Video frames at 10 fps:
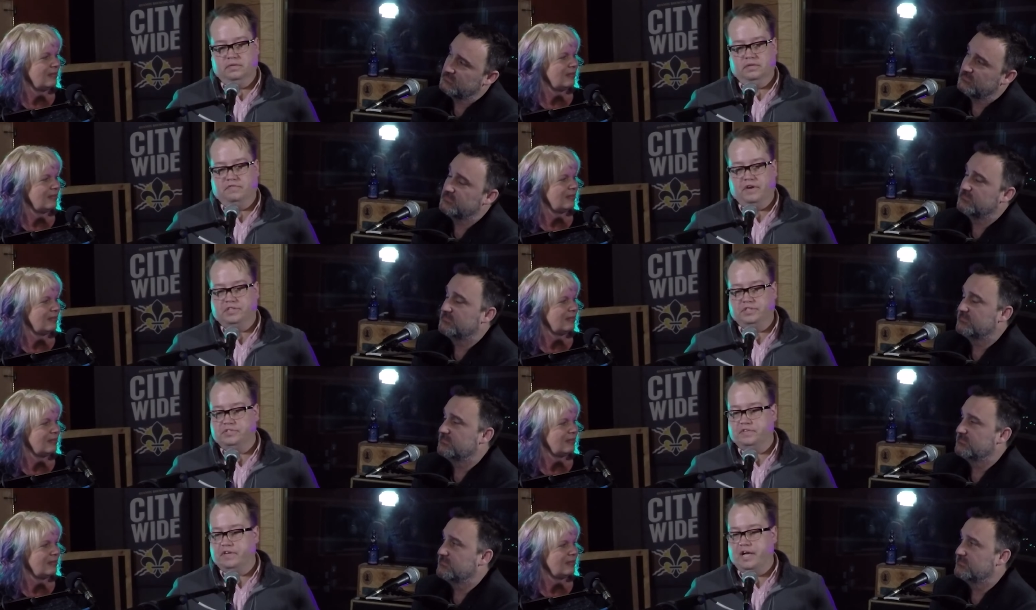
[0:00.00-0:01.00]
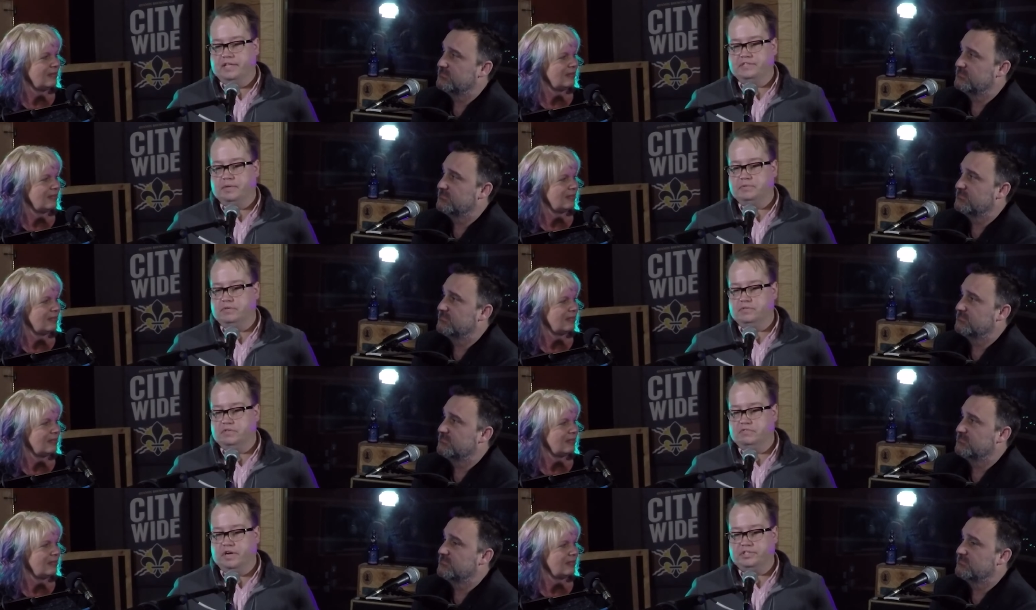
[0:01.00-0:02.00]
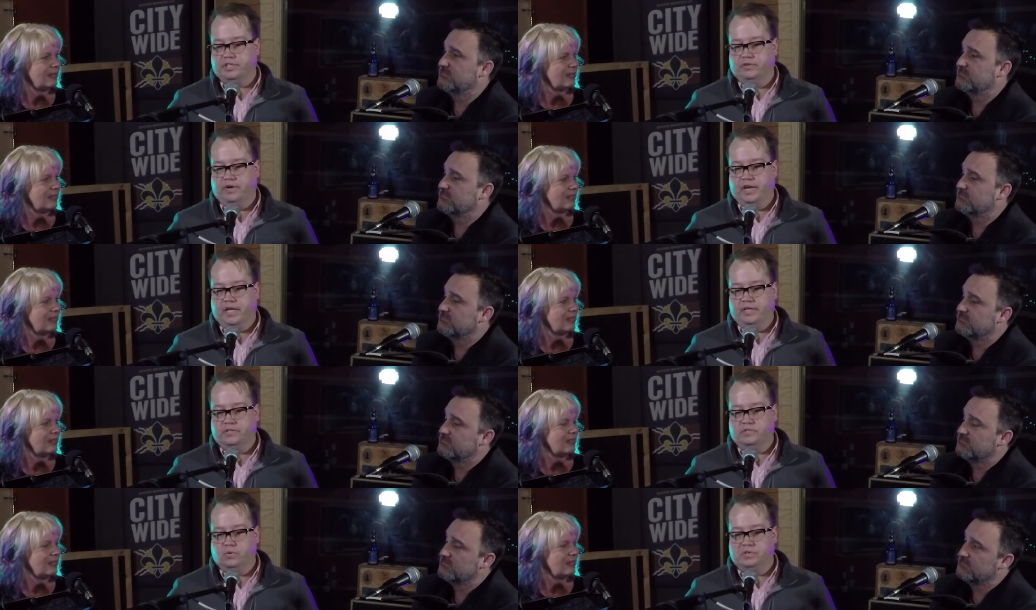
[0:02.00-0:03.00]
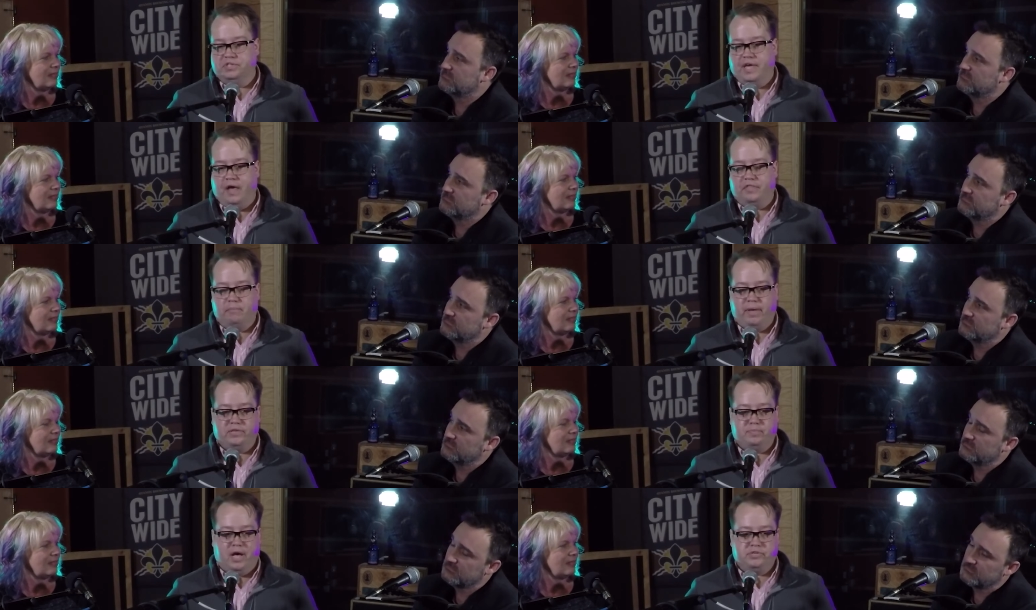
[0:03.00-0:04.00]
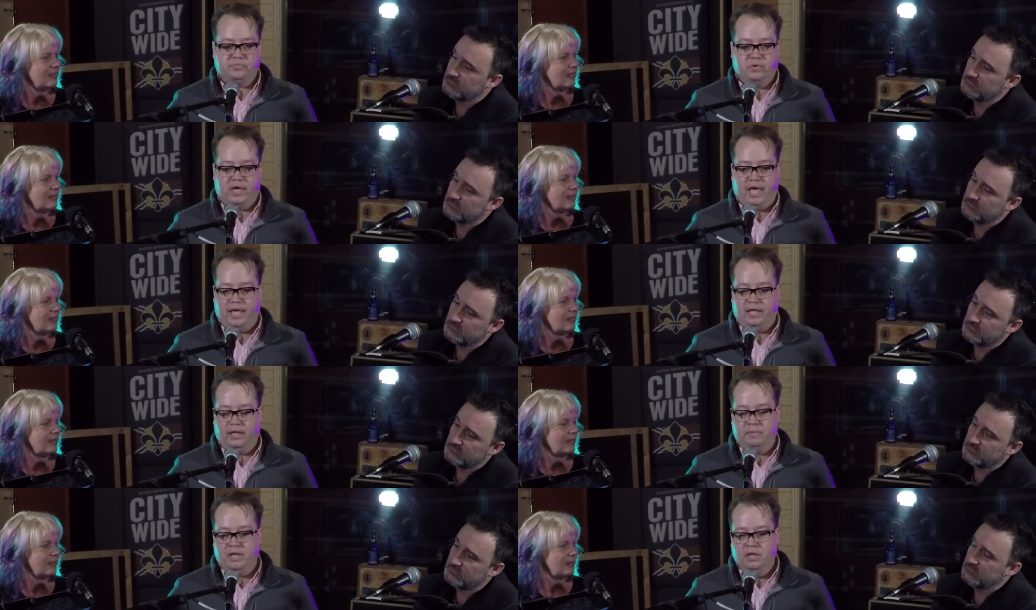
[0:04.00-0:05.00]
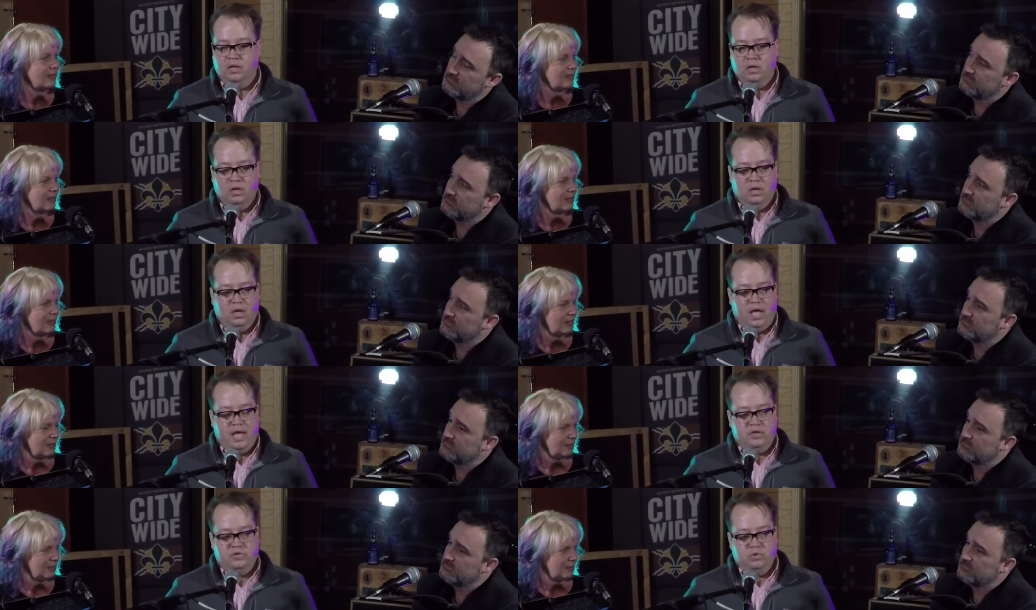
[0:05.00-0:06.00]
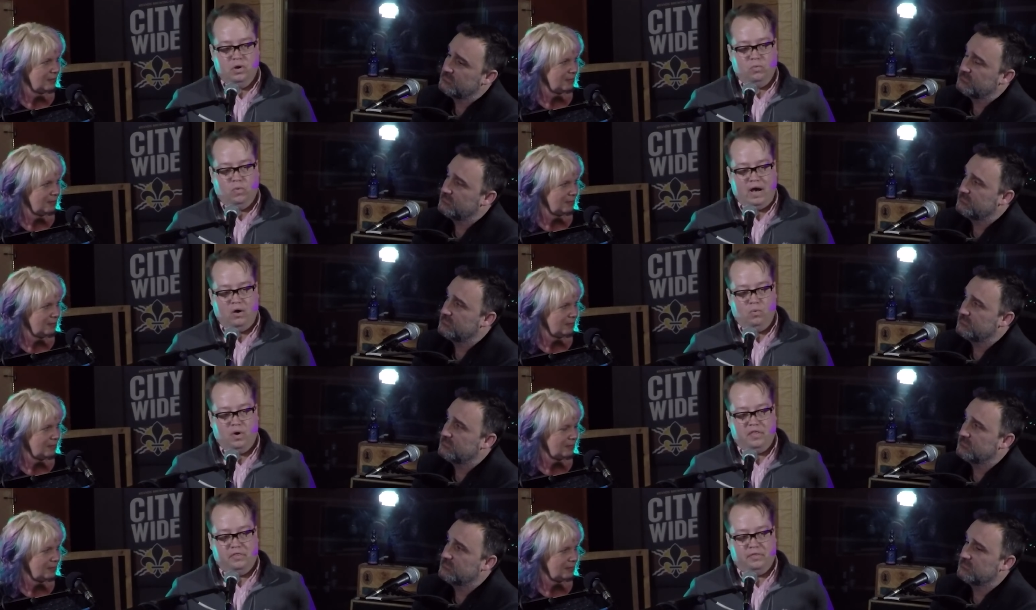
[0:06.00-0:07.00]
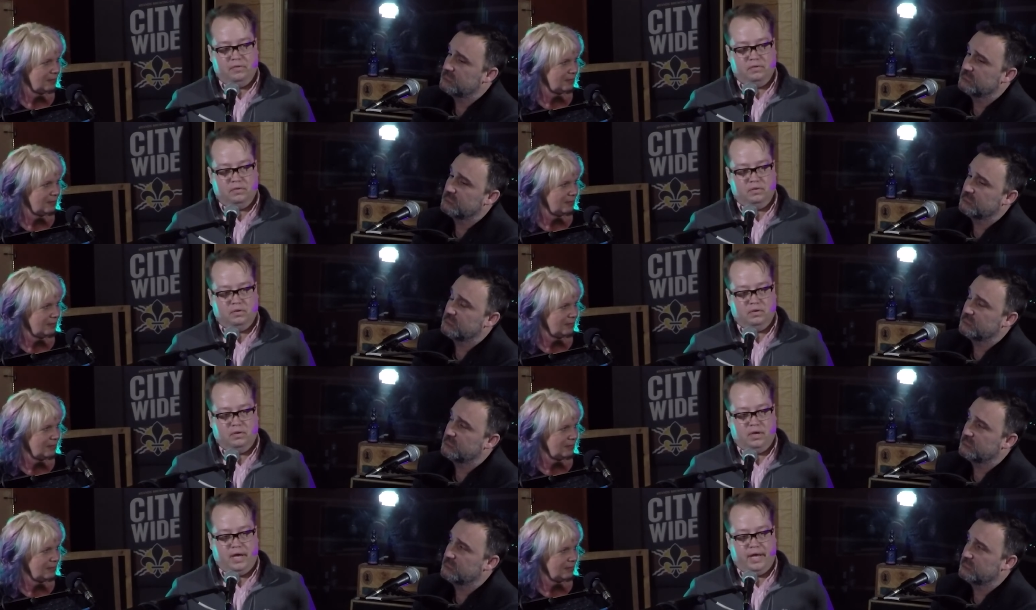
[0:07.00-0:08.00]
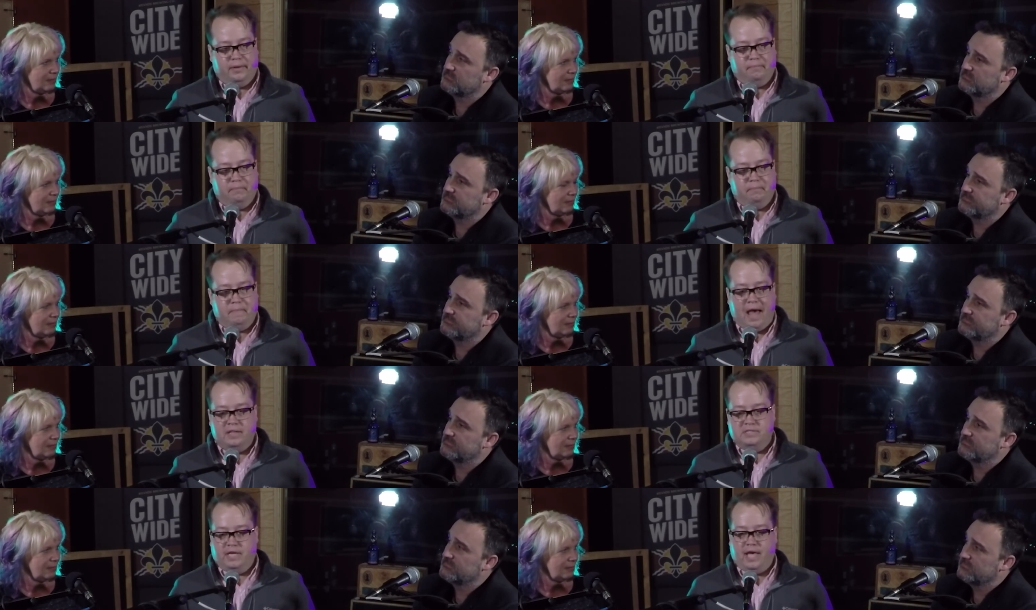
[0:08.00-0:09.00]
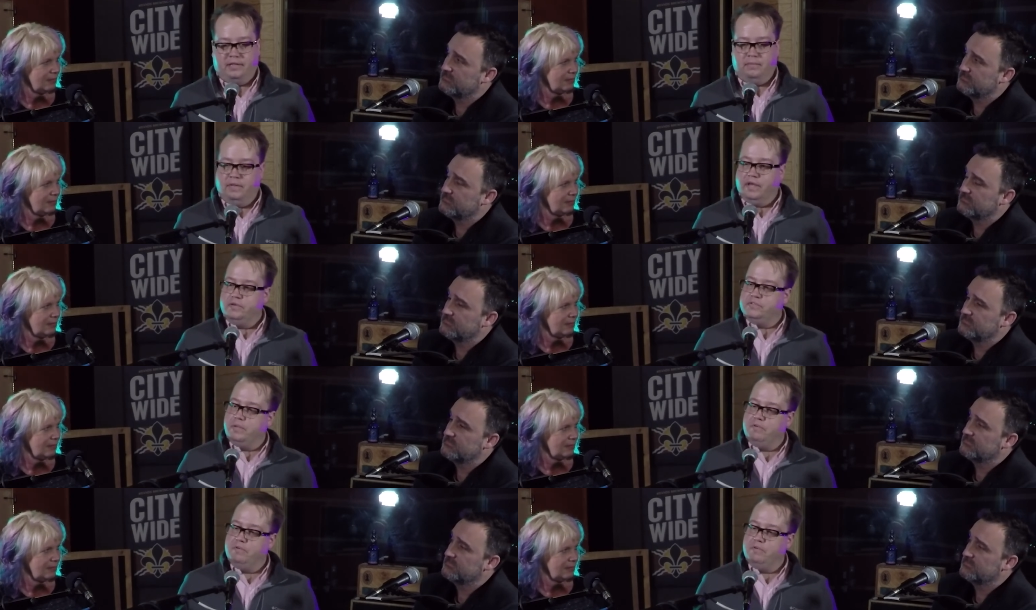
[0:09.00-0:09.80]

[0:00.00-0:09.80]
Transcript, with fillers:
Speaker 1: the freshness of the concept, using fresh ingredients, sourcing out the best possible can. I mean, and you do it well with um, balancing act. I mean, like you said